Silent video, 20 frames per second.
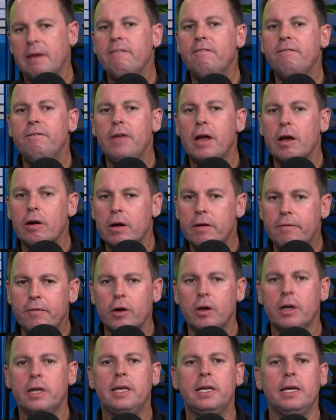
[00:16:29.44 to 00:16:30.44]
very,
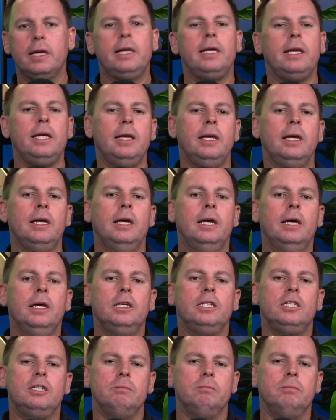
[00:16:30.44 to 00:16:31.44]
very key
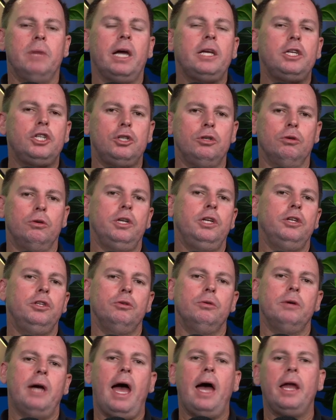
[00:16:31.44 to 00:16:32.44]
to make sure you
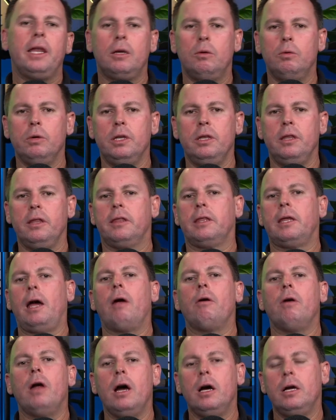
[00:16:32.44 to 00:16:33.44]
do adequate and
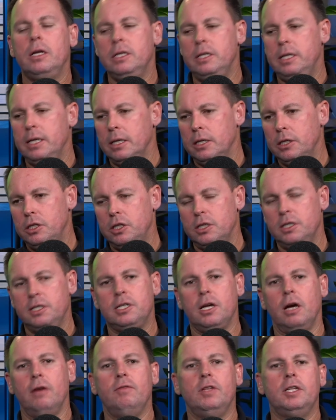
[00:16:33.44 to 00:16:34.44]
thorough diligence
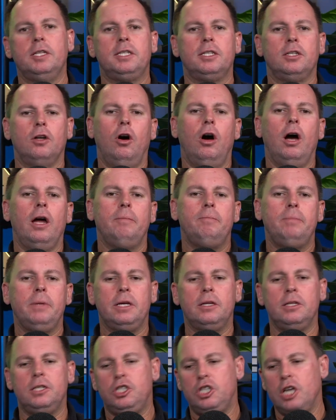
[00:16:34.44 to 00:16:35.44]
over the site,
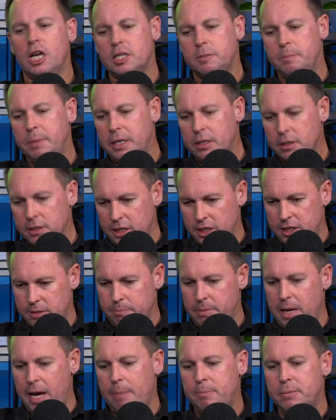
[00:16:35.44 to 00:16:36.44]
because just because it's
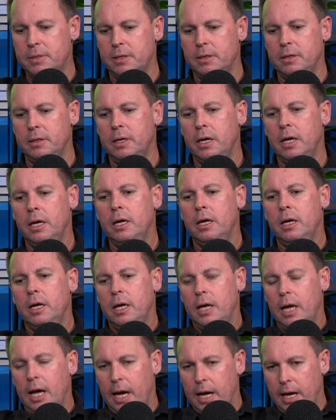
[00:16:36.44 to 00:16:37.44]
mapped and
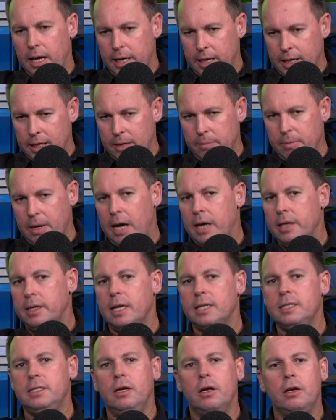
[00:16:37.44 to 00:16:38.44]
LMR
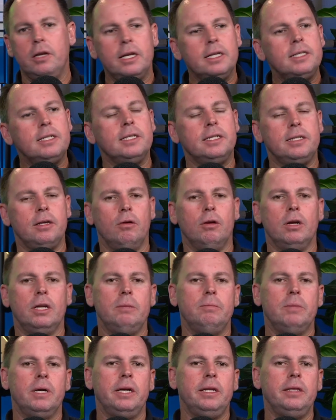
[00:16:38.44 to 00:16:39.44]
does not necessarily
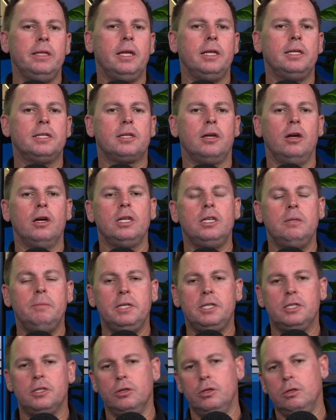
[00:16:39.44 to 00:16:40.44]
mean that it's going to be
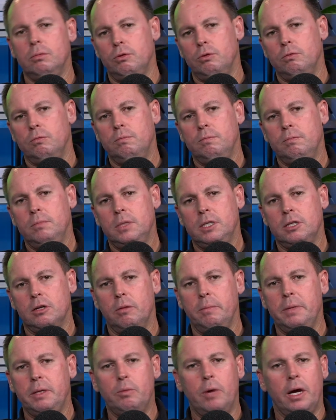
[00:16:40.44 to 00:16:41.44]
suitable. So
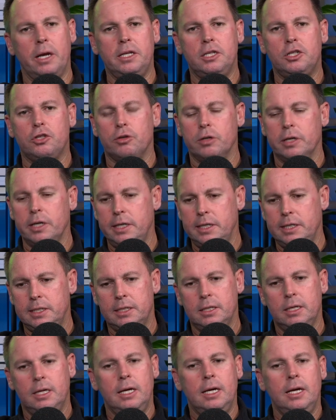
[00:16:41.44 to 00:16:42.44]
a big one is trees.